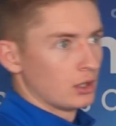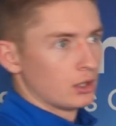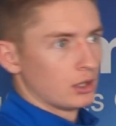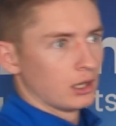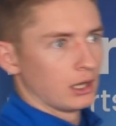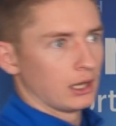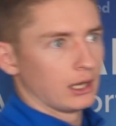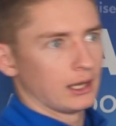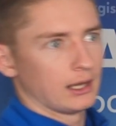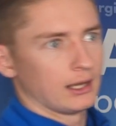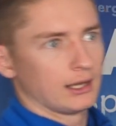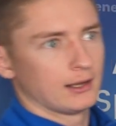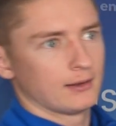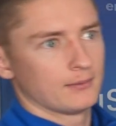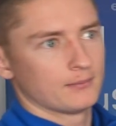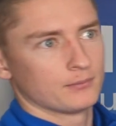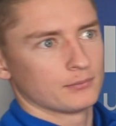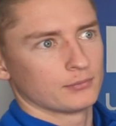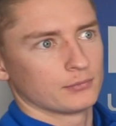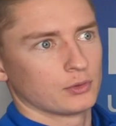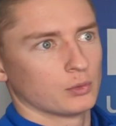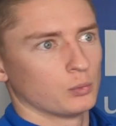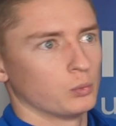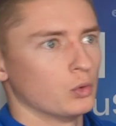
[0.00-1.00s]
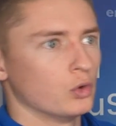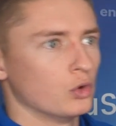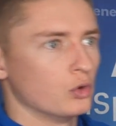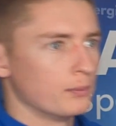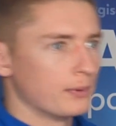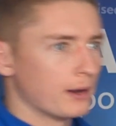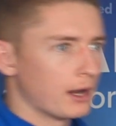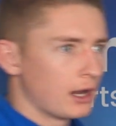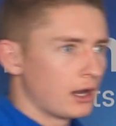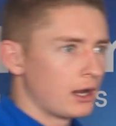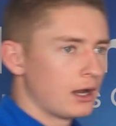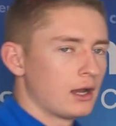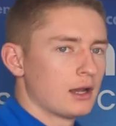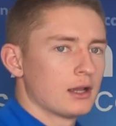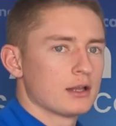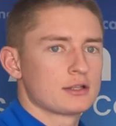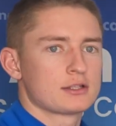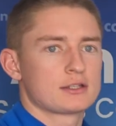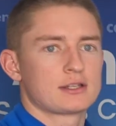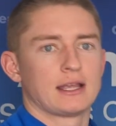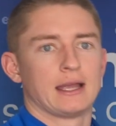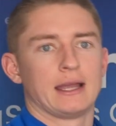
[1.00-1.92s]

the wall bars,